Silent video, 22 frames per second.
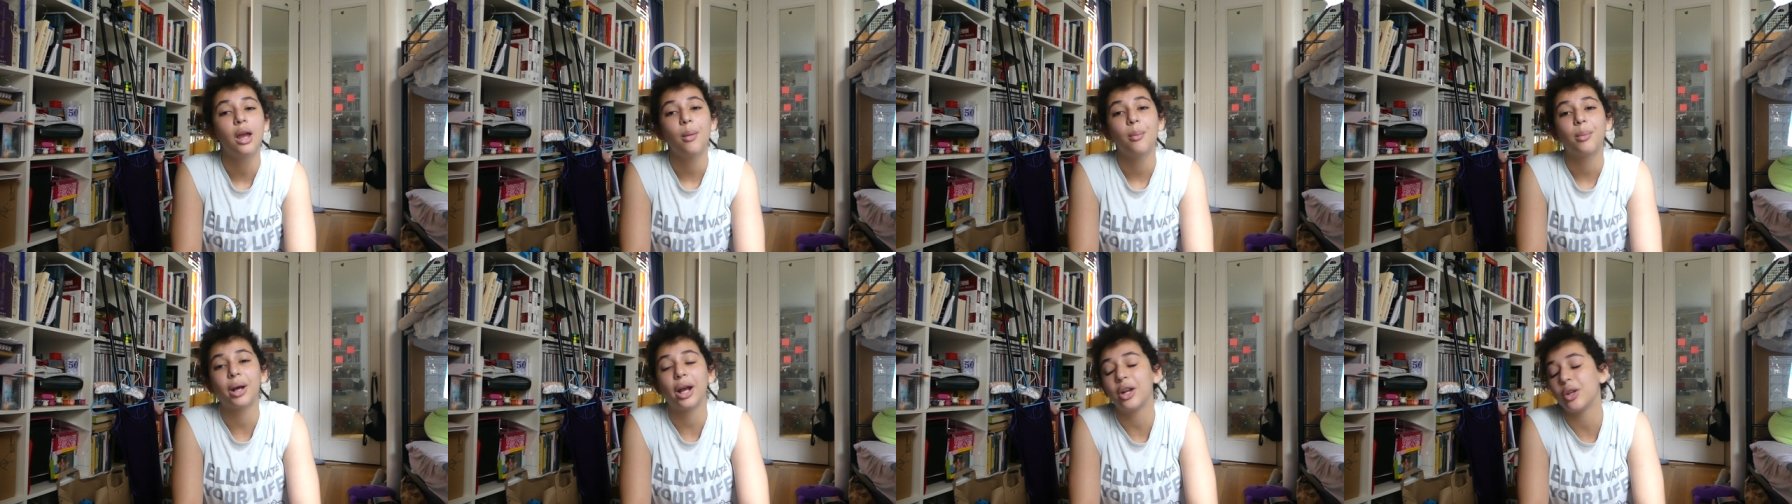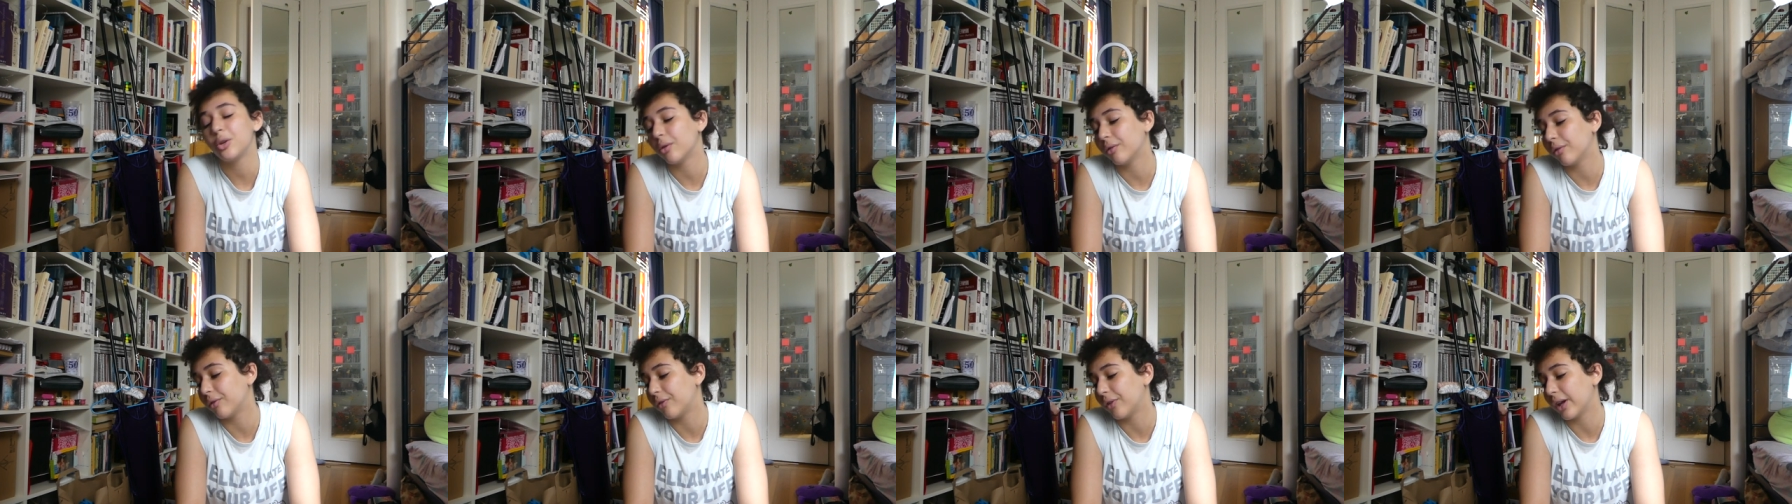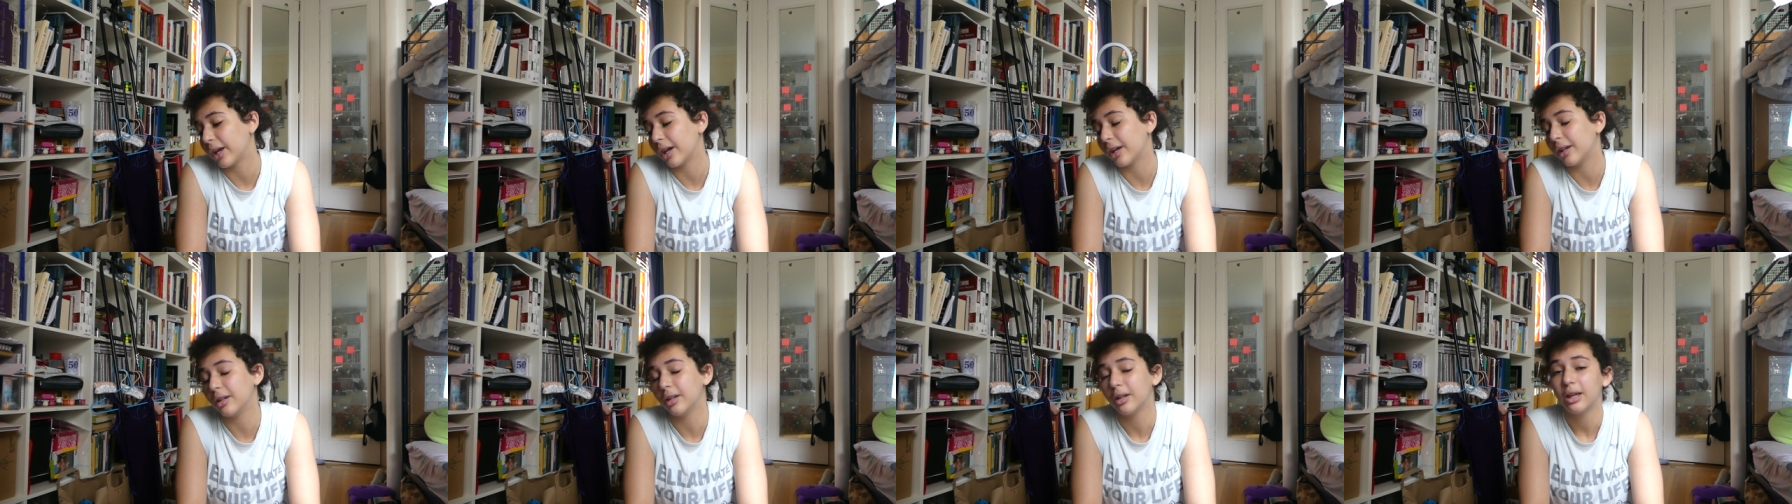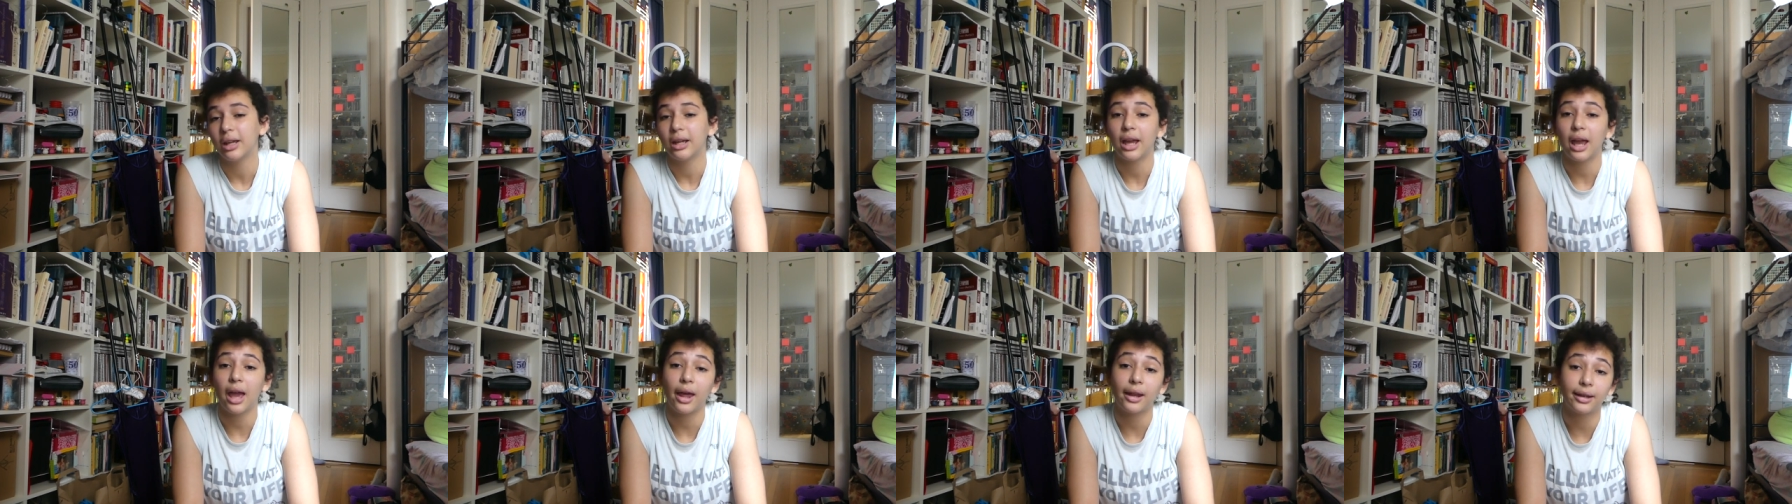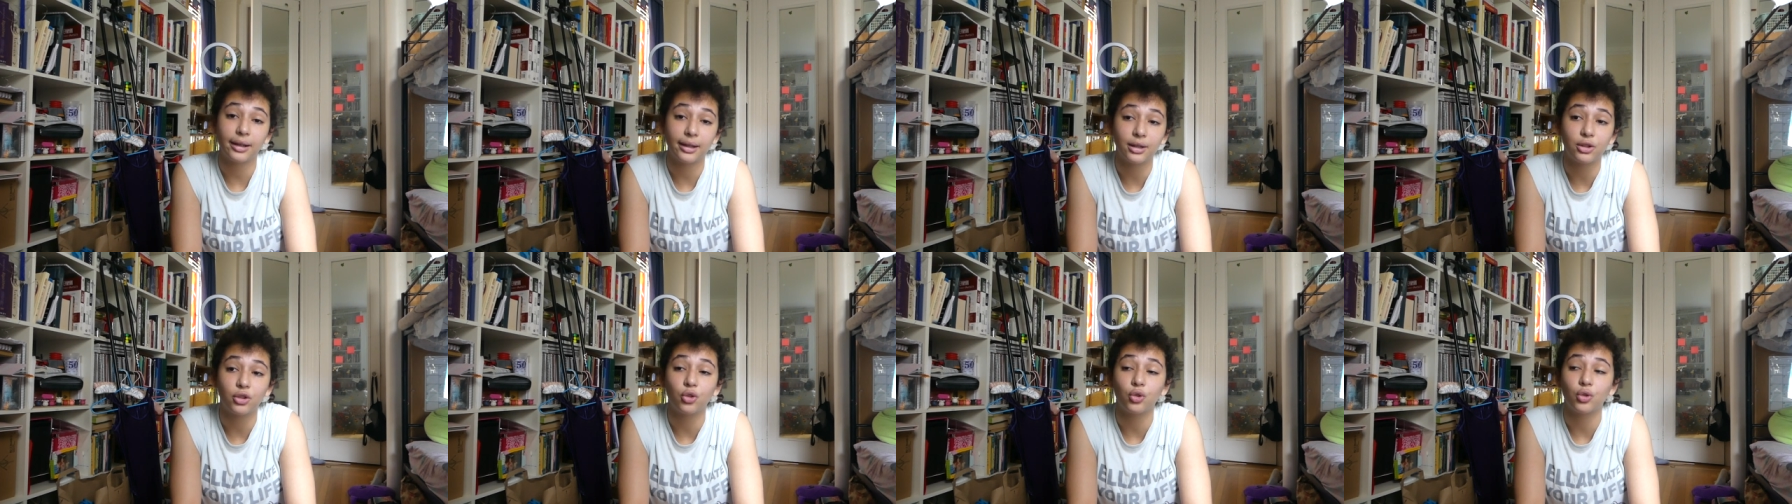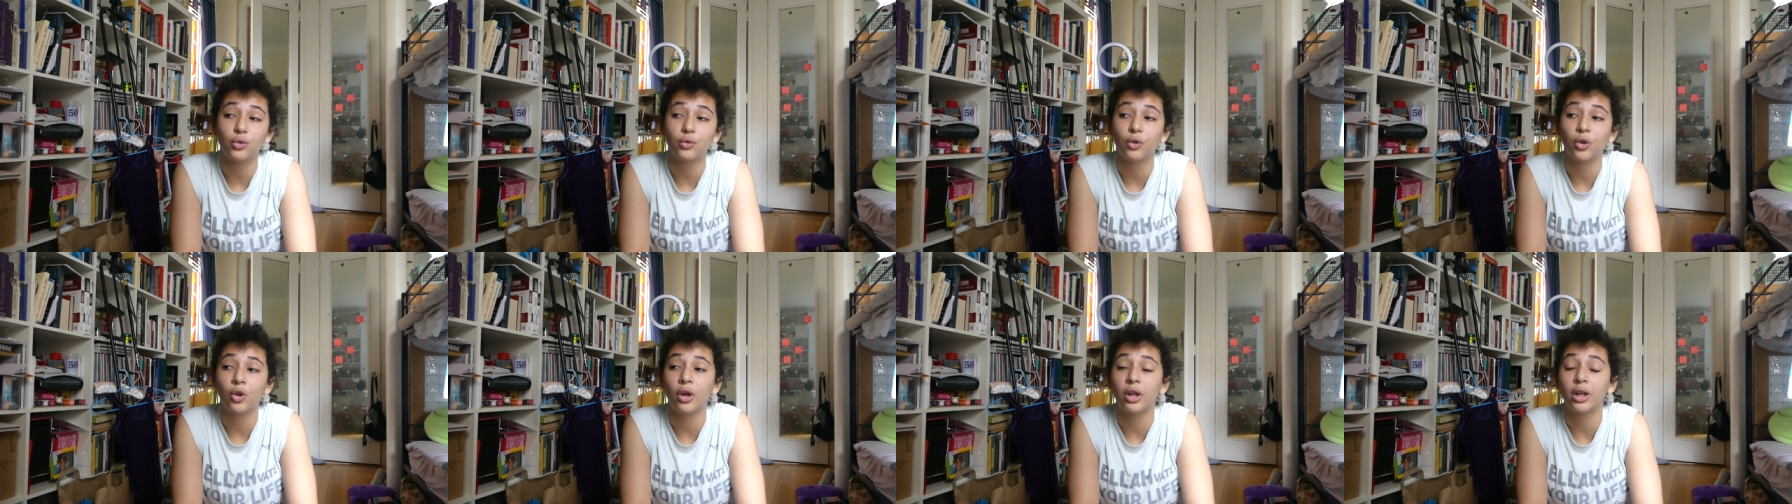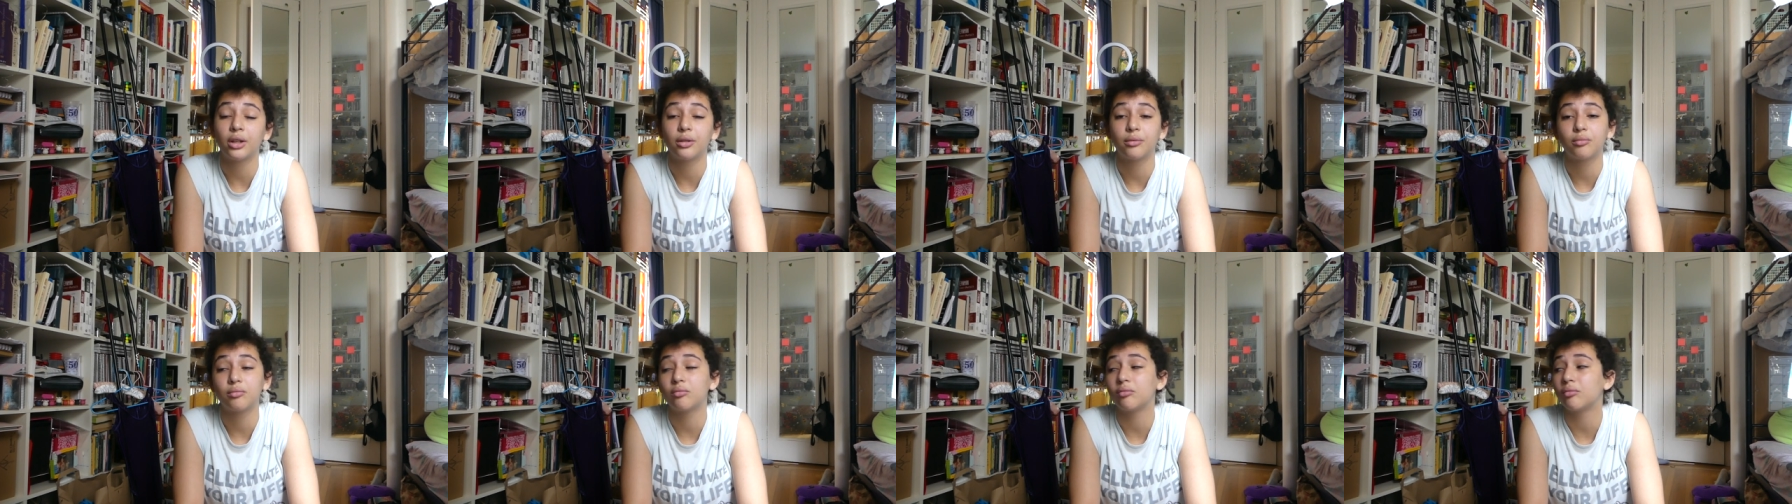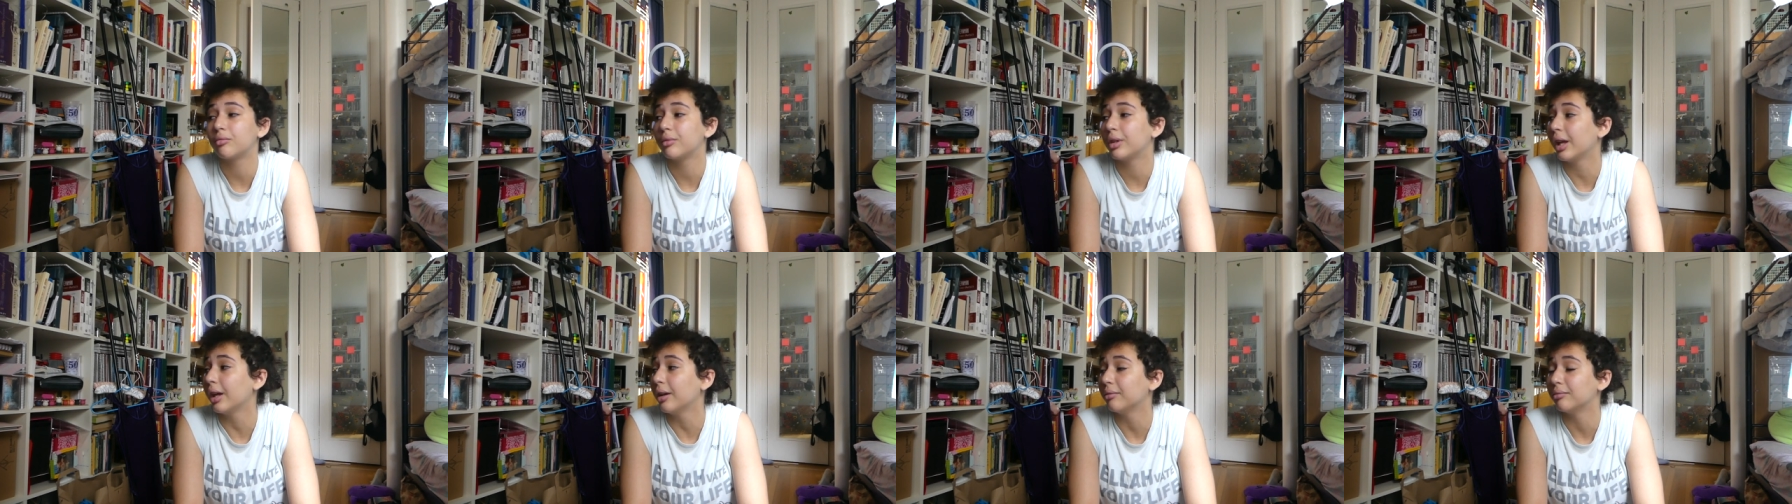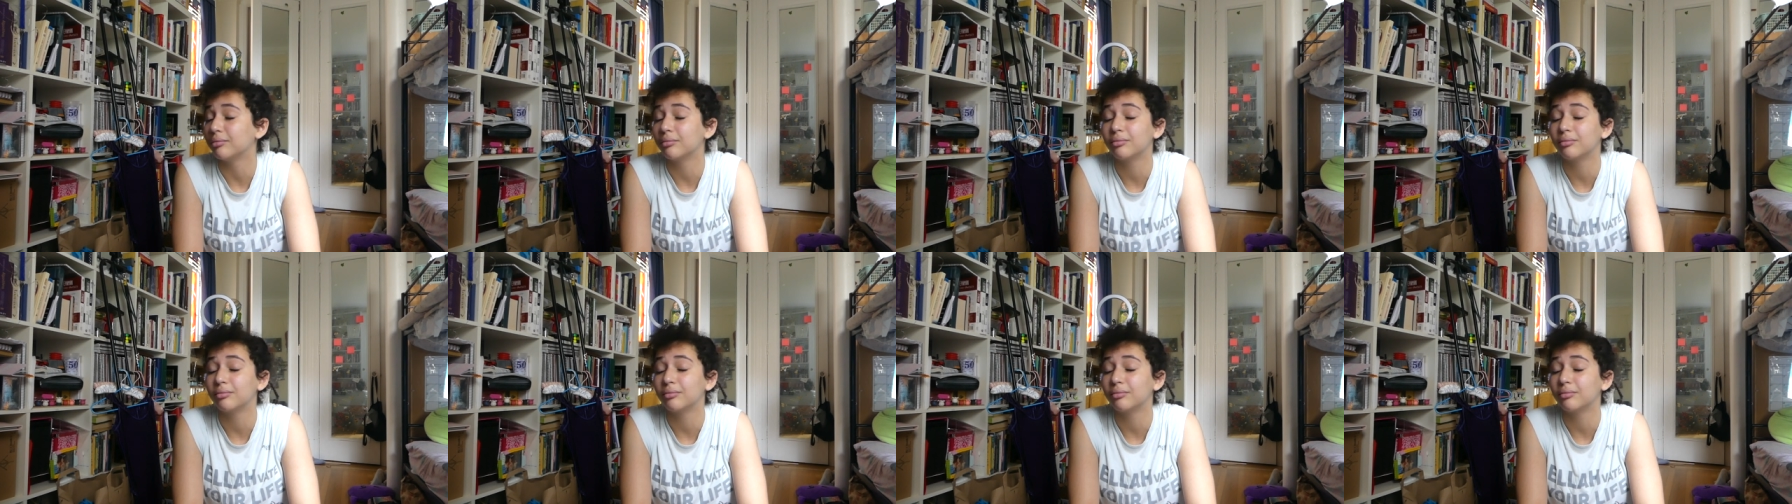But I do have a fan, and it is useful, and yeah.